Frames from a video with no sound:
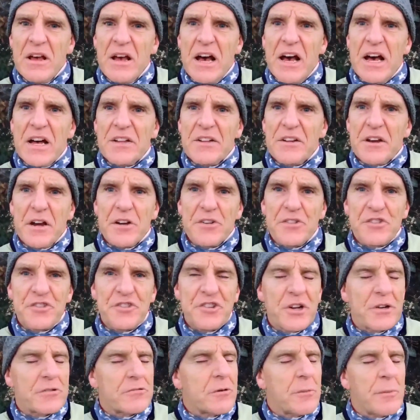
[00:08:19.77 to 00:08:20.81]
and I
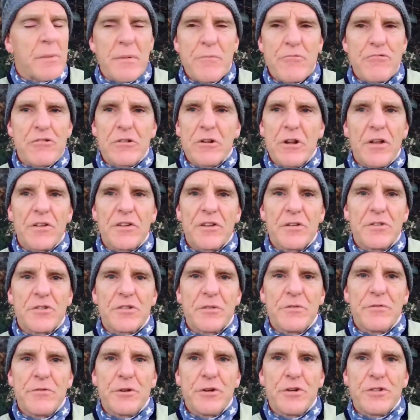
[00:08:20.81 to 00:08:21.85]
still remember a lot of those
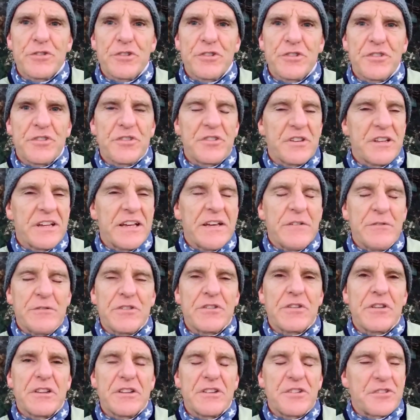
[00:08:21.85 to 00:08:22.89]
conversions even
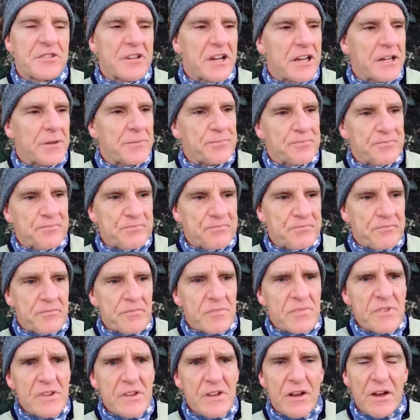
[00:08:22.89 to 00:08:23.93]
to this day.
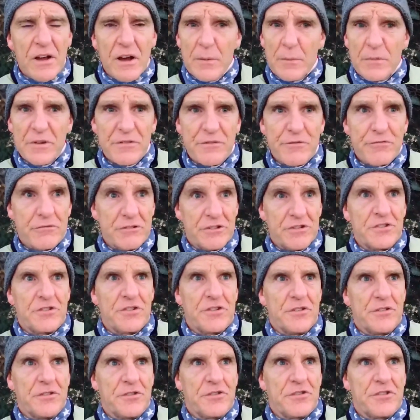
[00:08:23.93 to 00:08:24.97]
I mean, for
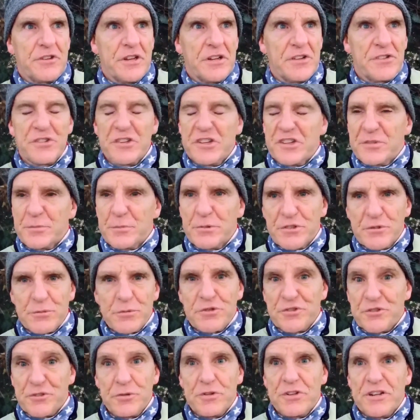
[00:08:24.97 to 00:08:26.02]
instance, 6pence
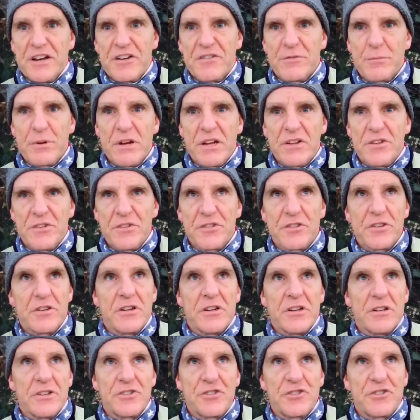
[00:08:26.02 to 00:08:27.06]
was 2.5 pence,
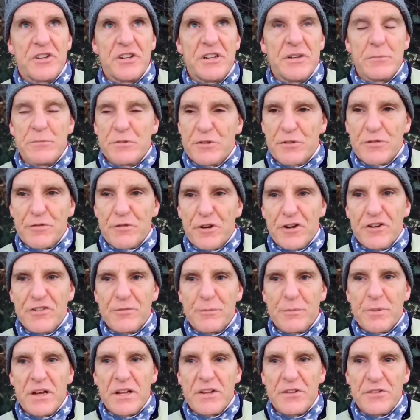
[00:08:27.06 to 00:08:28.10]
a shilling was 5
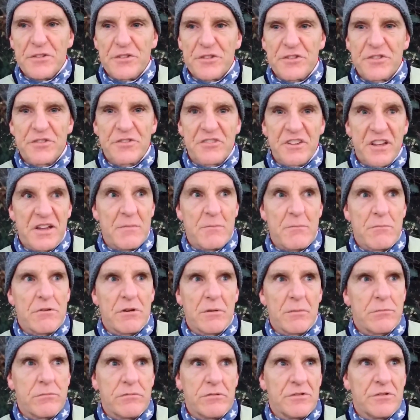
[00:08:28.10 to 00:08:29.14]
pence, 10
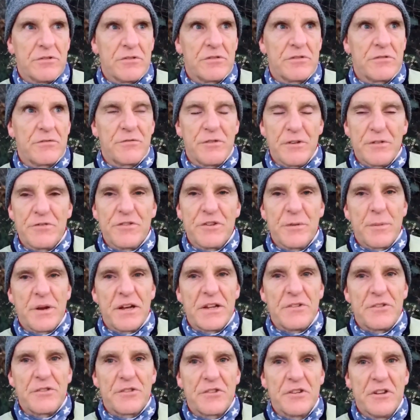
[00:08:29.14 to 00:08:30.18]
bob was 50
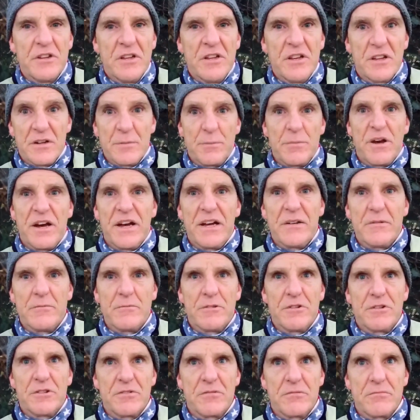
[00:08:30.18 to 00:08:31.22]
pence, a pound
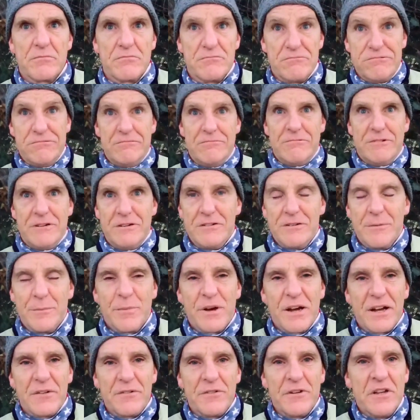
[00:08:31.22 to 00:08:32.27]
was a
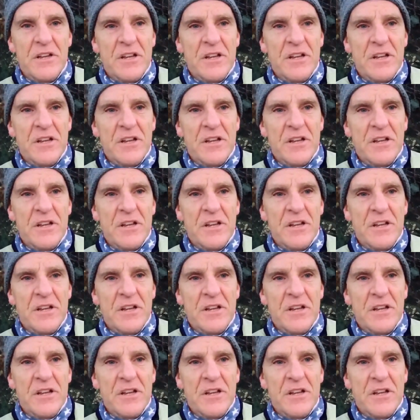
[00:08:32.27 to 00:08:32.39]
pound.